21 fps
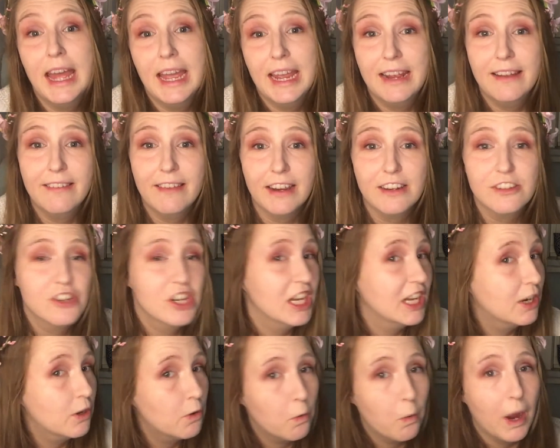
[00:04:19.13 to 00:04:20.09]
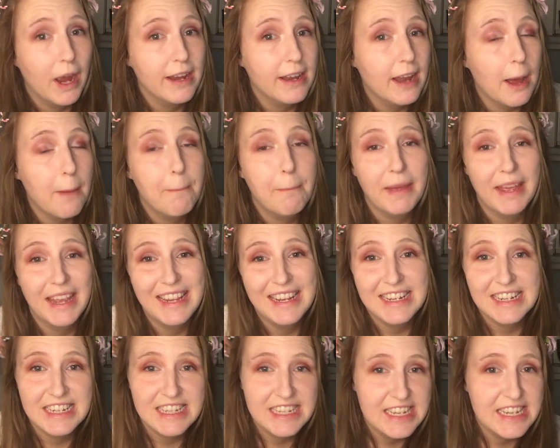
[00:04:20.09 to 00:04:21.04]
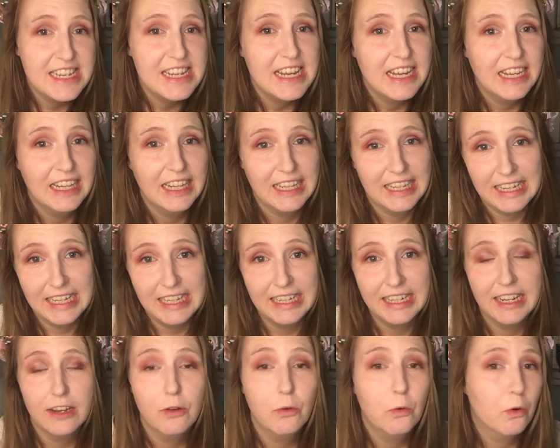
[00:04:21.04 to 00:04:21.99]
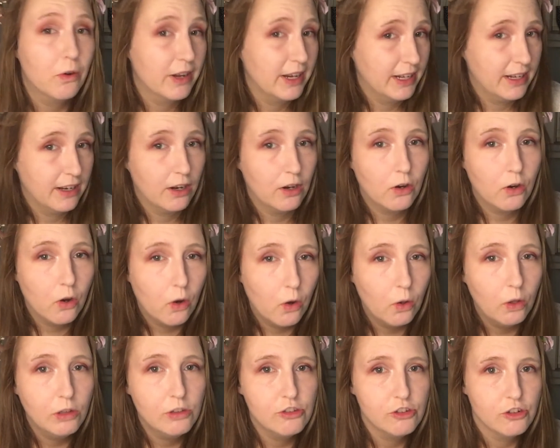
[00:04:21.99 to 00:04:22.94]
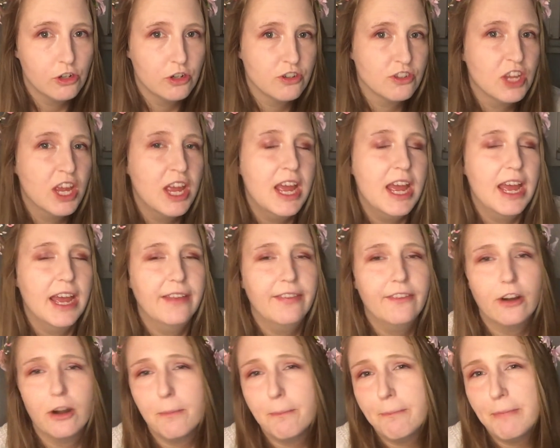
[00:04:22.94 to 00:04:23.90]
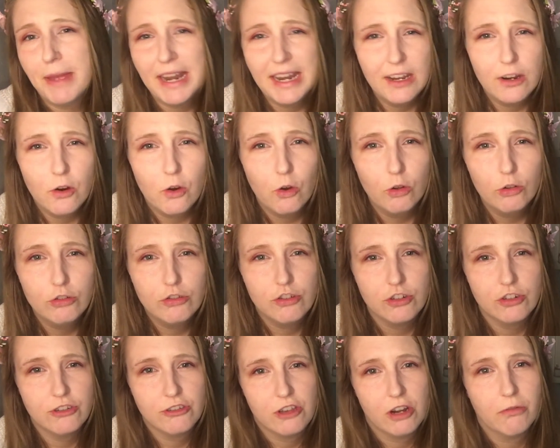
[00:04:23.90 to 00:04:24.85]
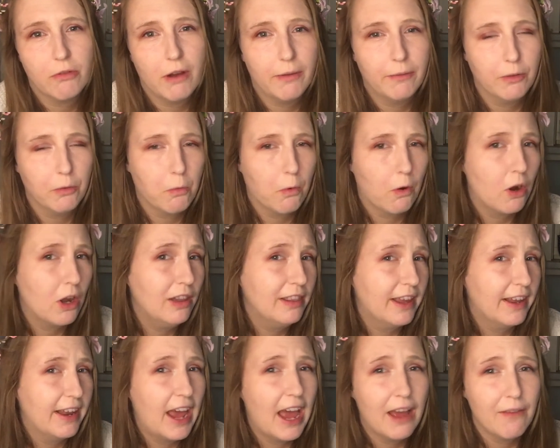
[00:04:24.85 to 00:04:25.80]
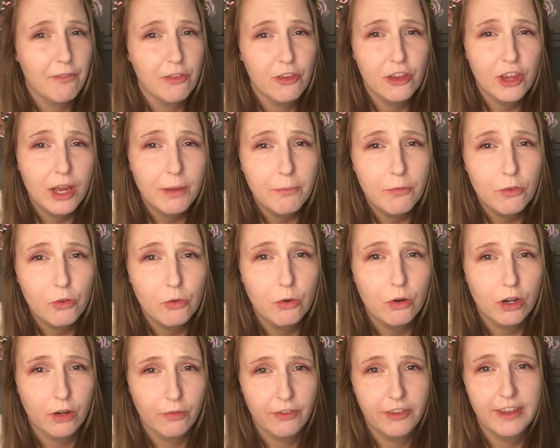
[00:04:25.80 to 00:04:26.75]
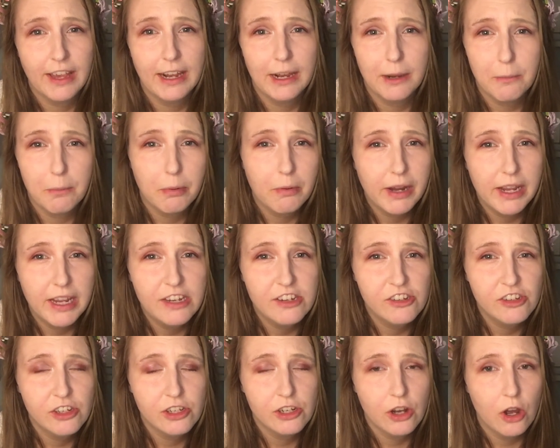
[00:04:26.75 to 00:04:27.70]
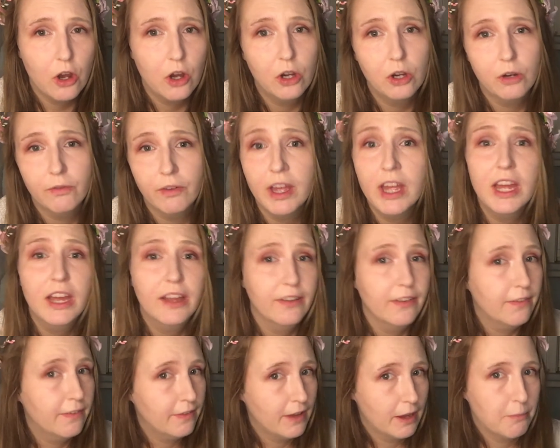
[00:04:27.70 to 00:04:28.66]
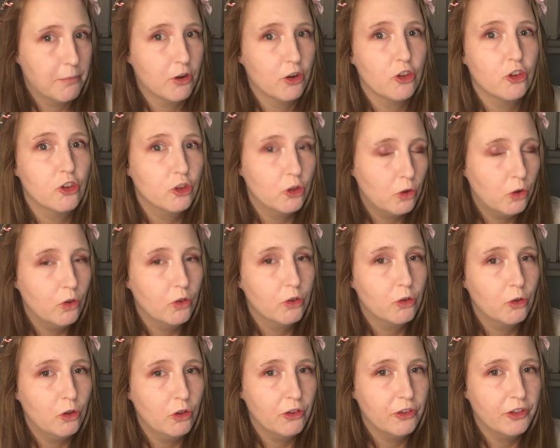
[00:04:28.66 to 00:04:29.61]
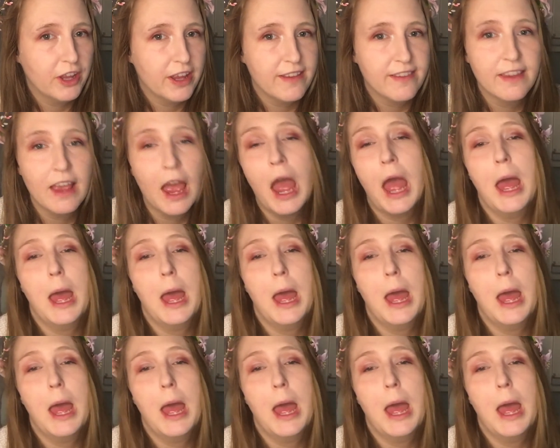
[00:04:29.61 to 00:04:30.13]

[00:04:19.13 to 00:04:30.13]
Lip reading: It's actually quite a big deal in Nordic cultures, and there are many cultures around the world that have some sort of celebration of the summer solstice.